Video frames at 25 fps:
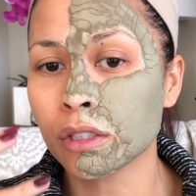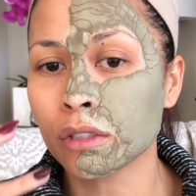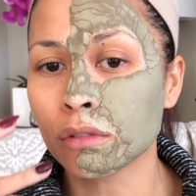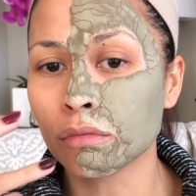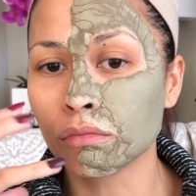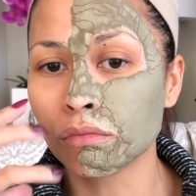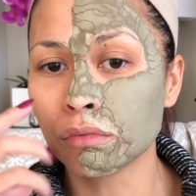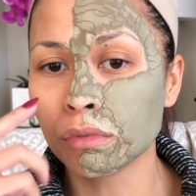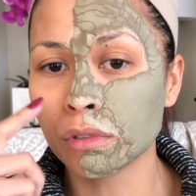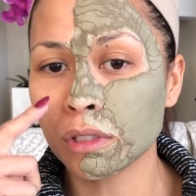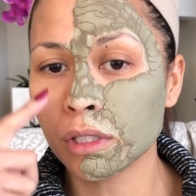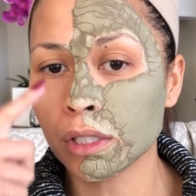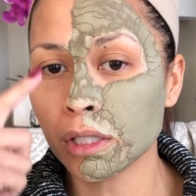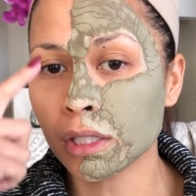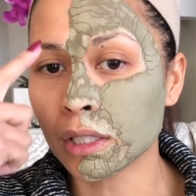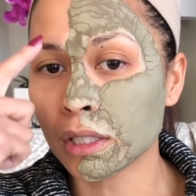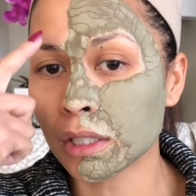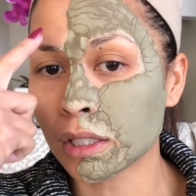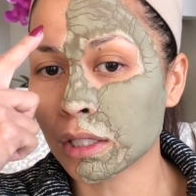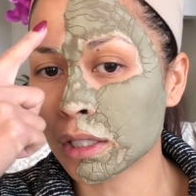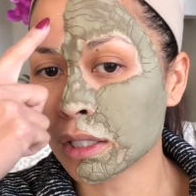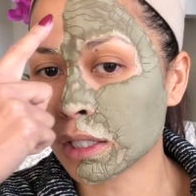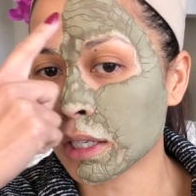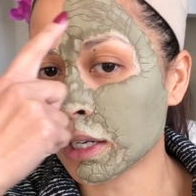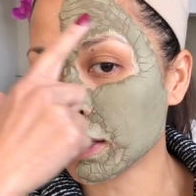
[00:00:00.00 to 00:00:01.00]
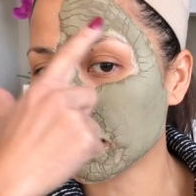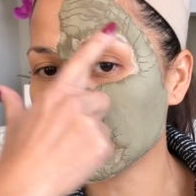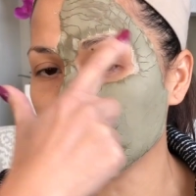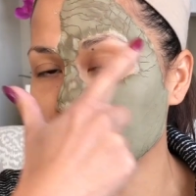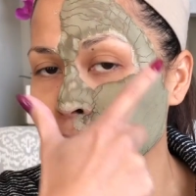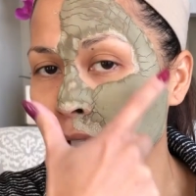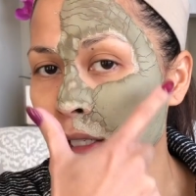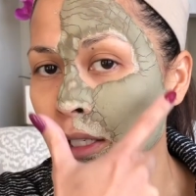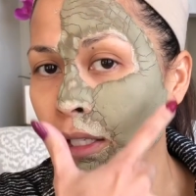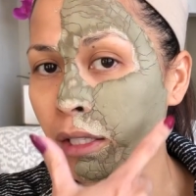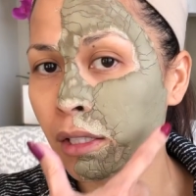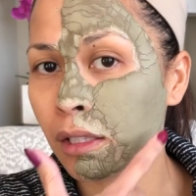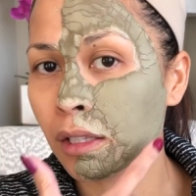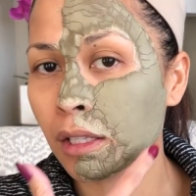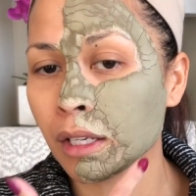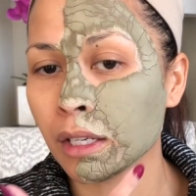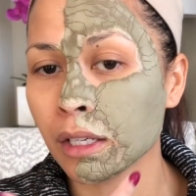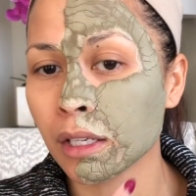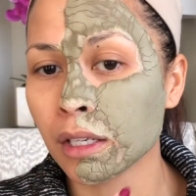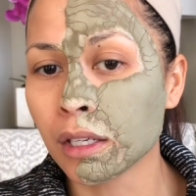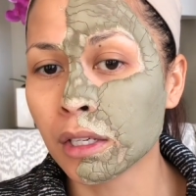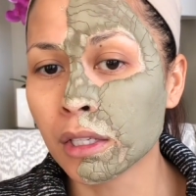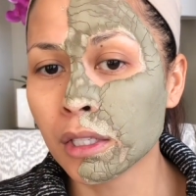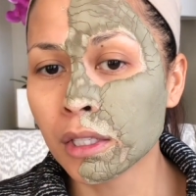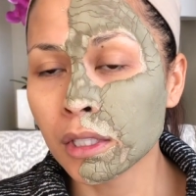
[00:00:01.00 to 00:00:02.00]
It's really tightening,
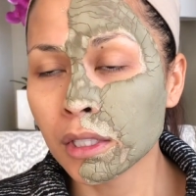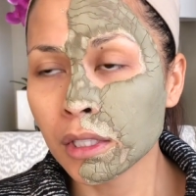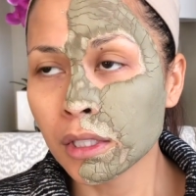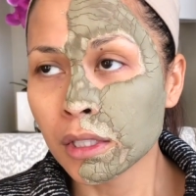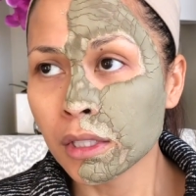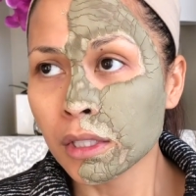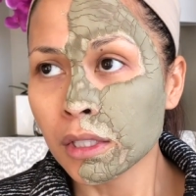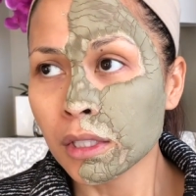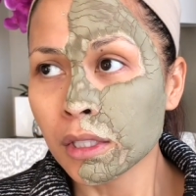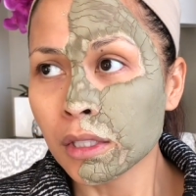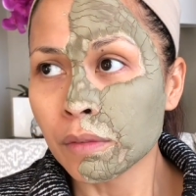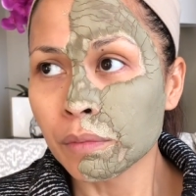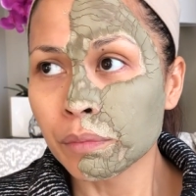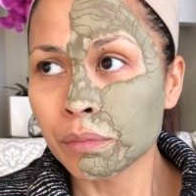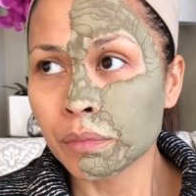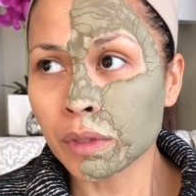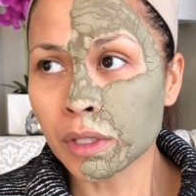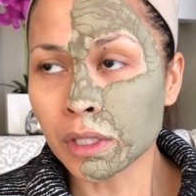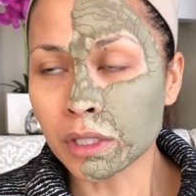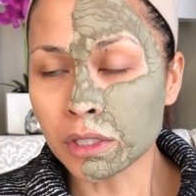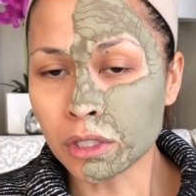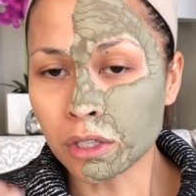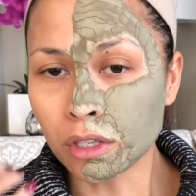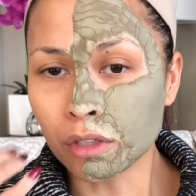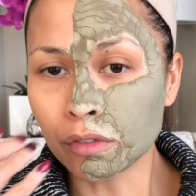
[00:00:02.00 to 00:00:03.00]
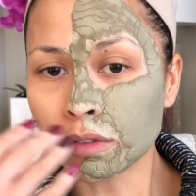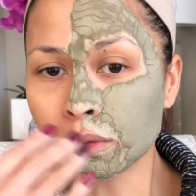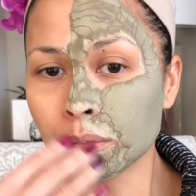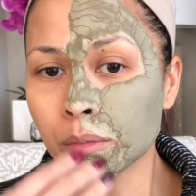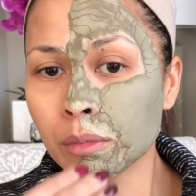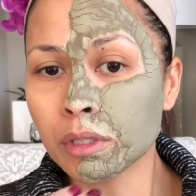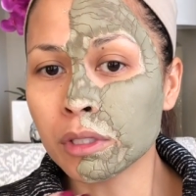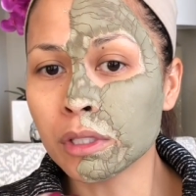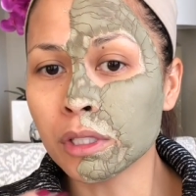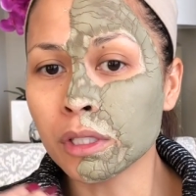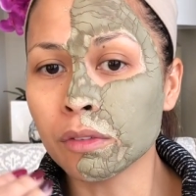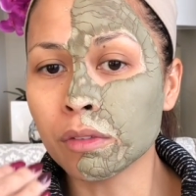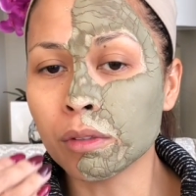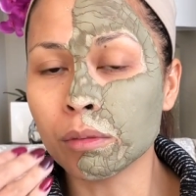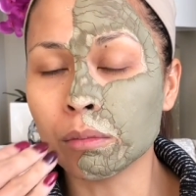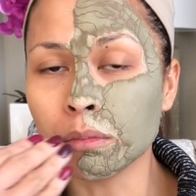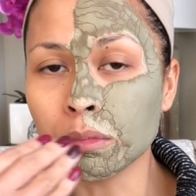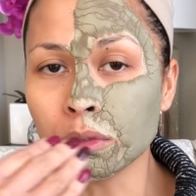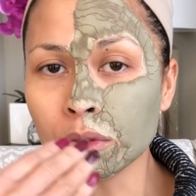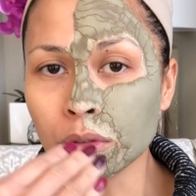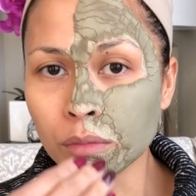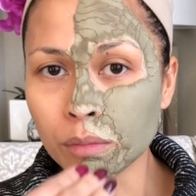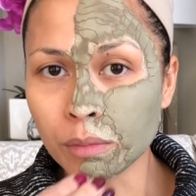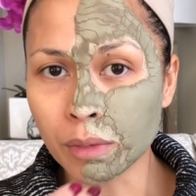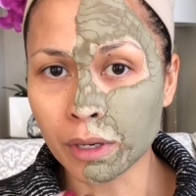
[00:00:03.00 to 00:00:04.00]
like it's hard for me to even
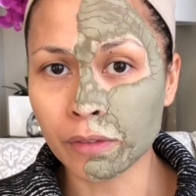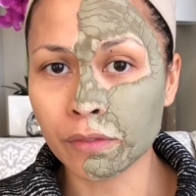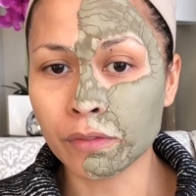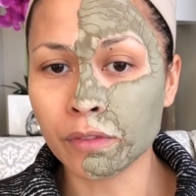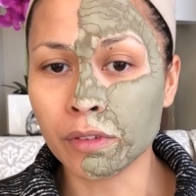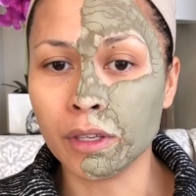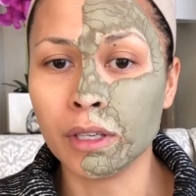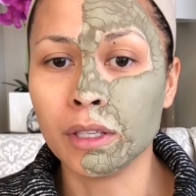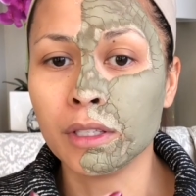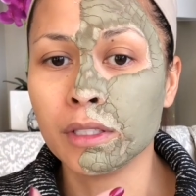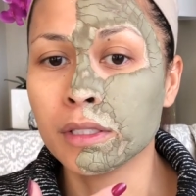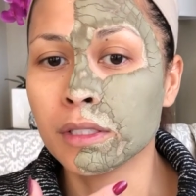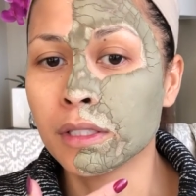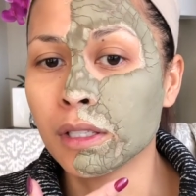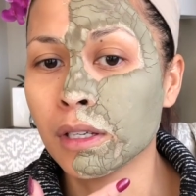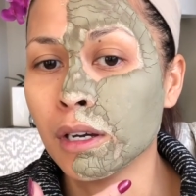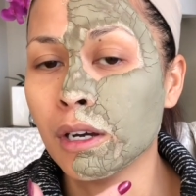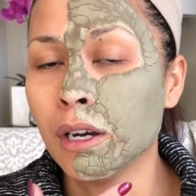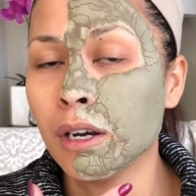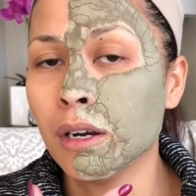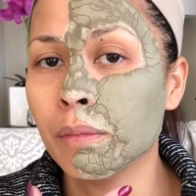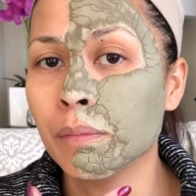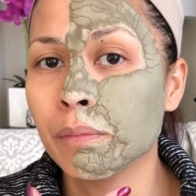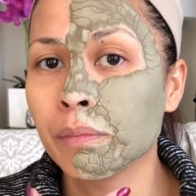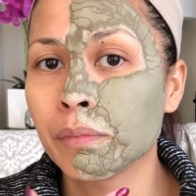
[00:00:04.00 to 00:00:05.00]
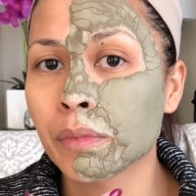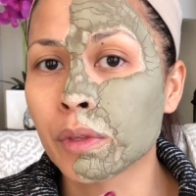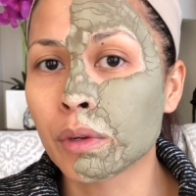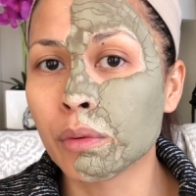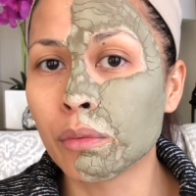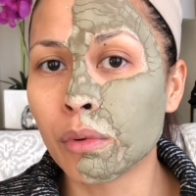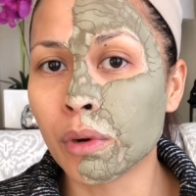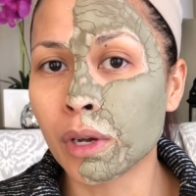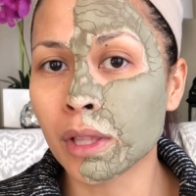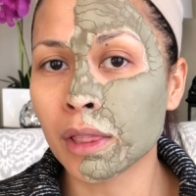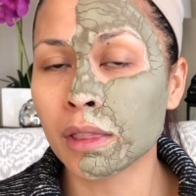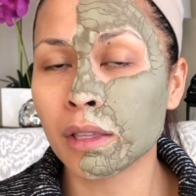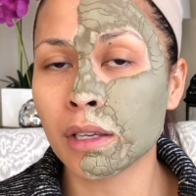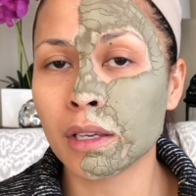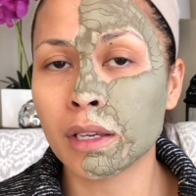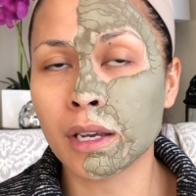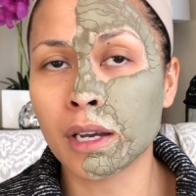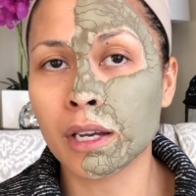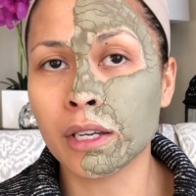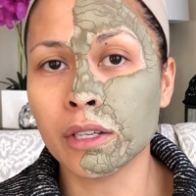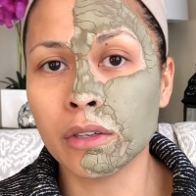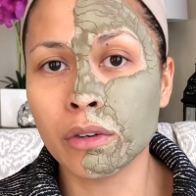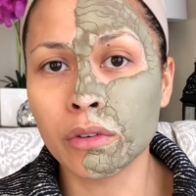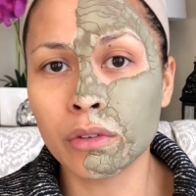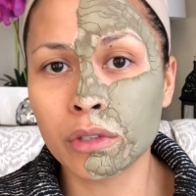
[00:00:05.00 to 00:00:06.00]
move my face. One thing
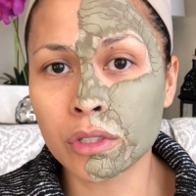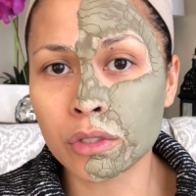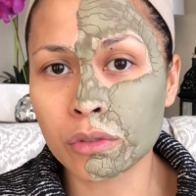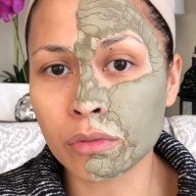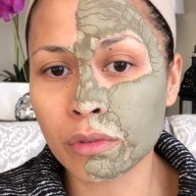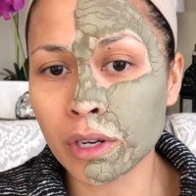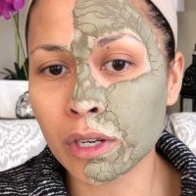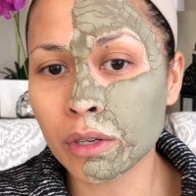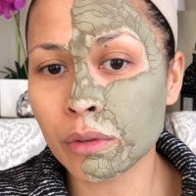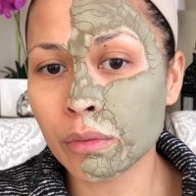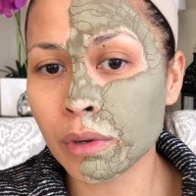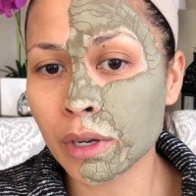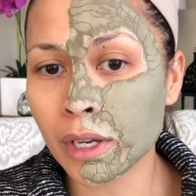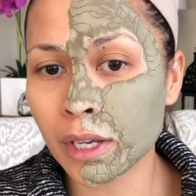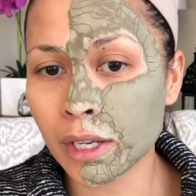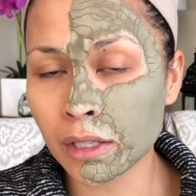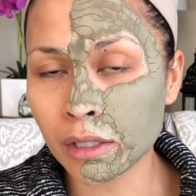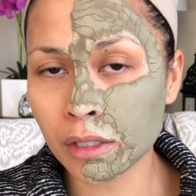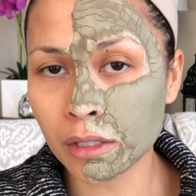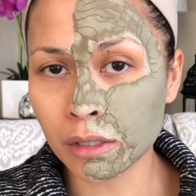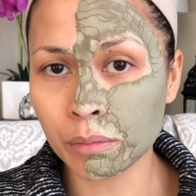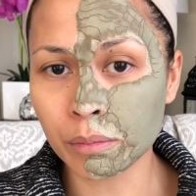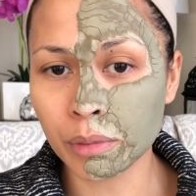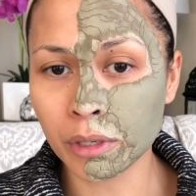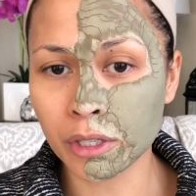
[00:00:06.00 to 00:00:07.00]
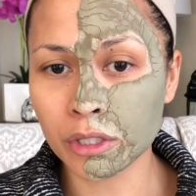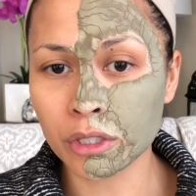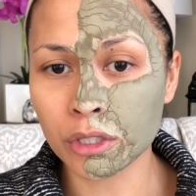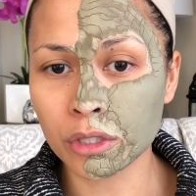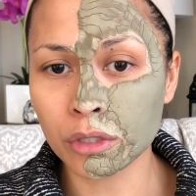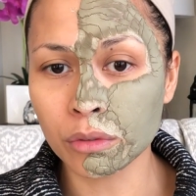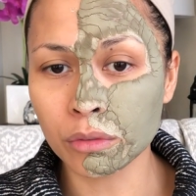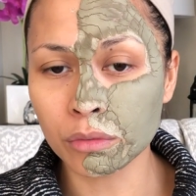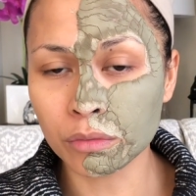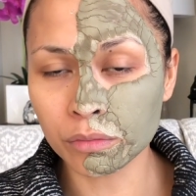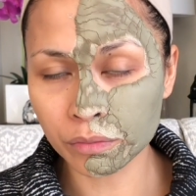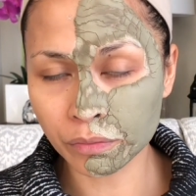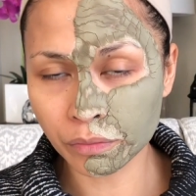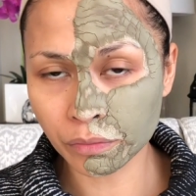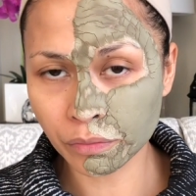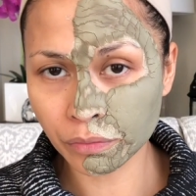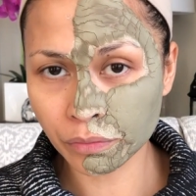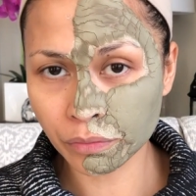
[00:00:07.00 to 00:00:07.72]
I noticed right away compared to